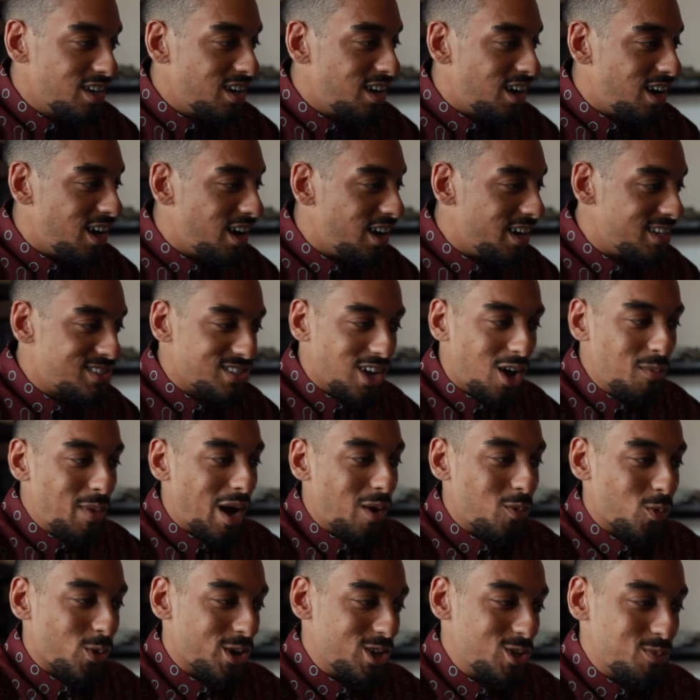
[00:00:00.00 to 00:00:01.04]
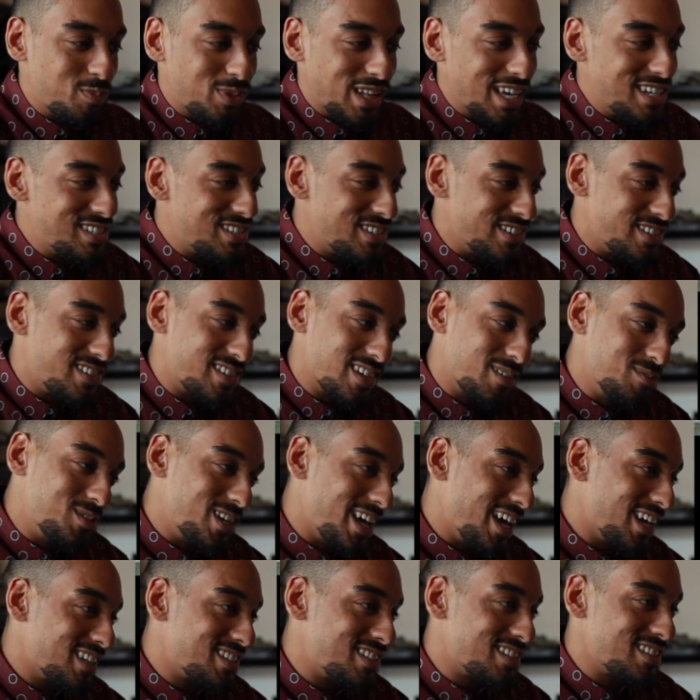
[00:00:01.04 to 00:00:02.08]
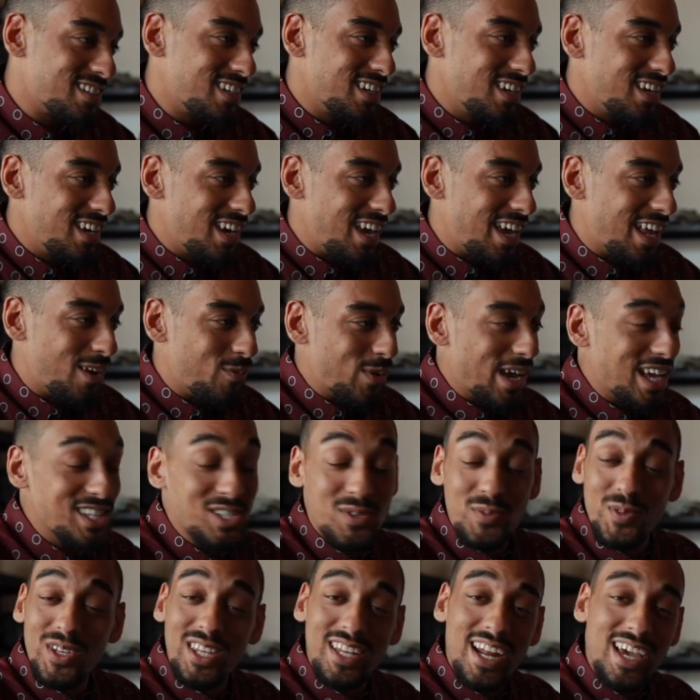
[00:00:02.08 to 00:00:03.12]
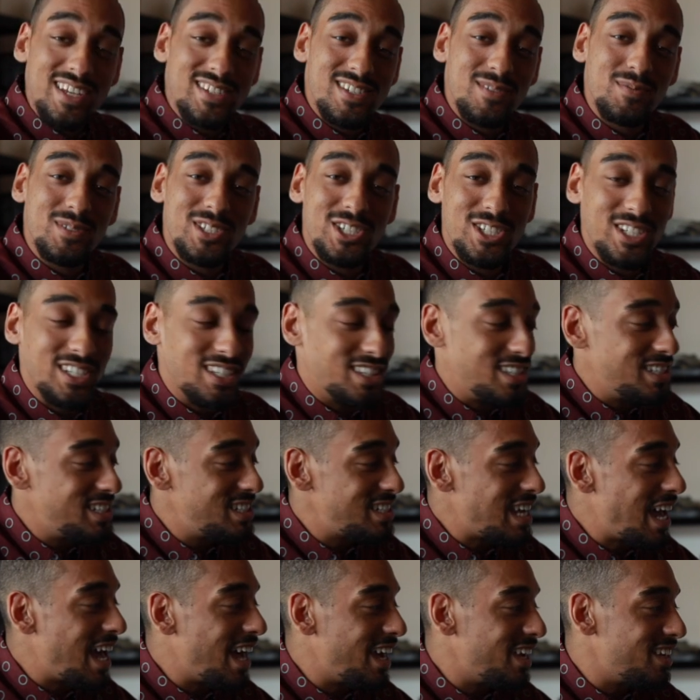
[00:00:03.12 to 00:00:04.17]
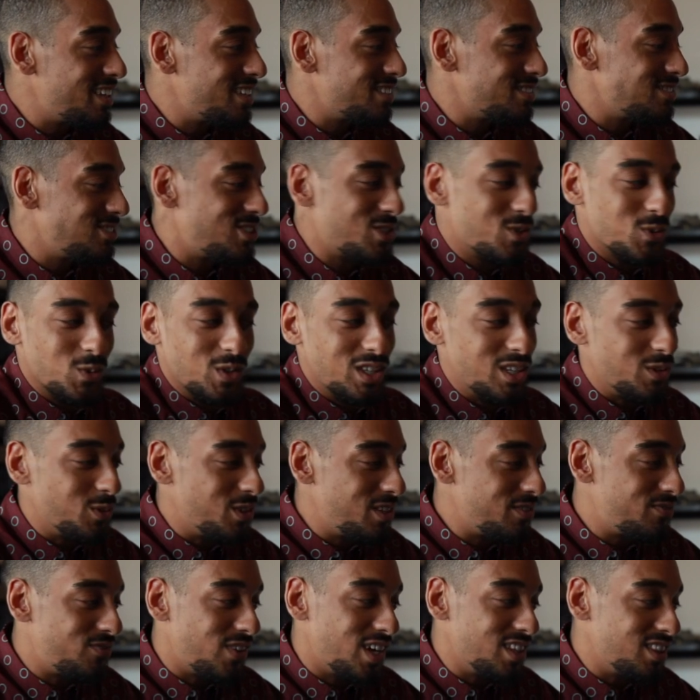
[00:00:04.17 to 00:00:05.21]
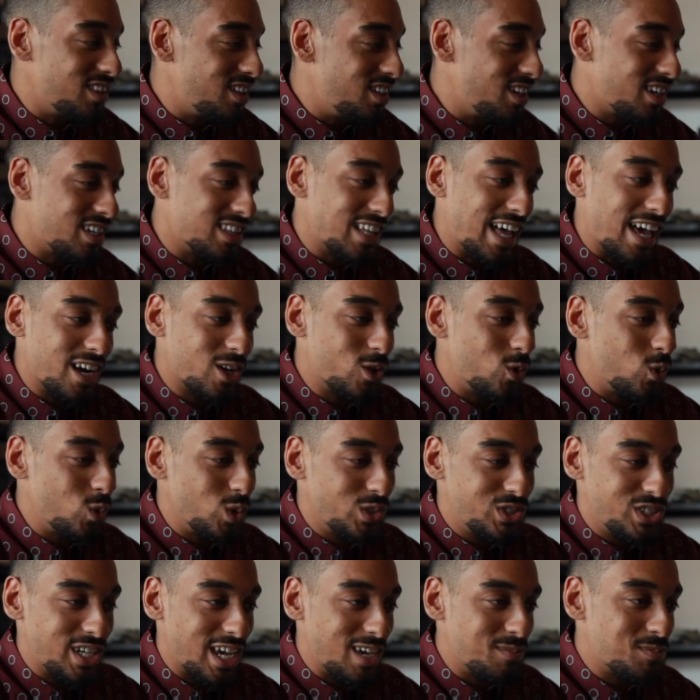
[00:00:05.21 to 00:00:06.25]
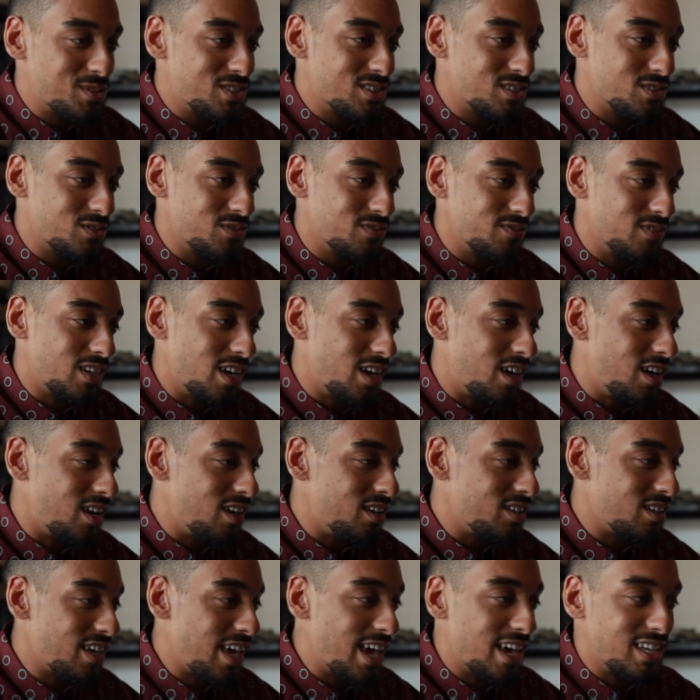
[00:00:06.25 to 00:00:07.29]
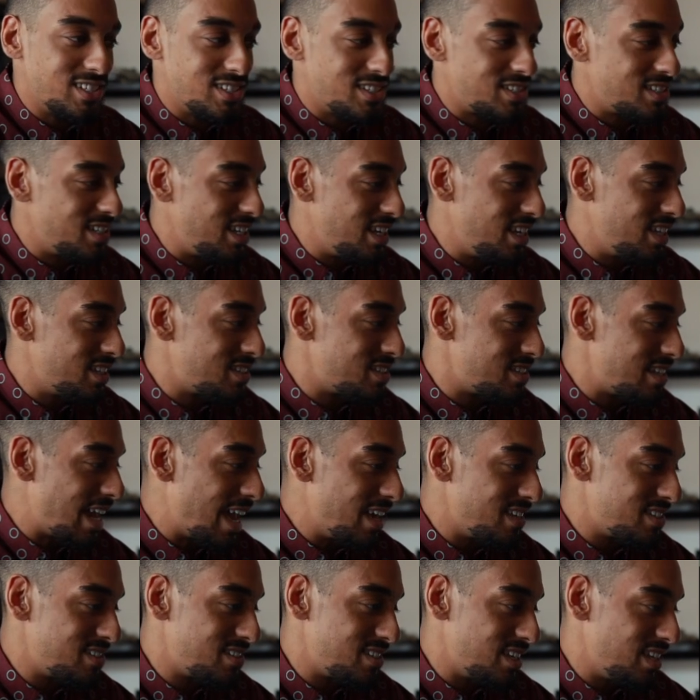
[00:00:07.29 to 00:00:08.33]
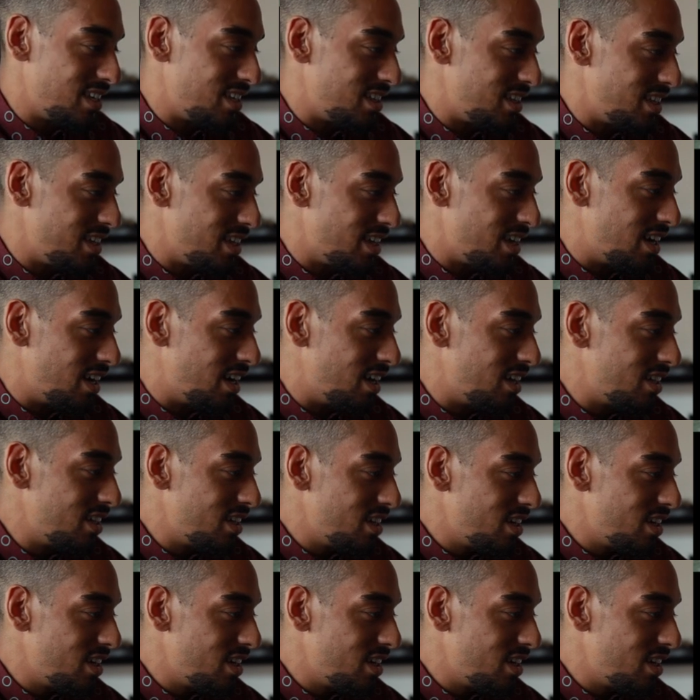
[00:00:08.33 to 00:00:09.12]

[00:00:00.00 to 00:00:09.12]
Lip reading: it's all about where you place your subject. And we got some really nice symmetry in the shot. Just a really, really fun look. A lot of cool shapes. Yeah, just neat. It's nice seeing the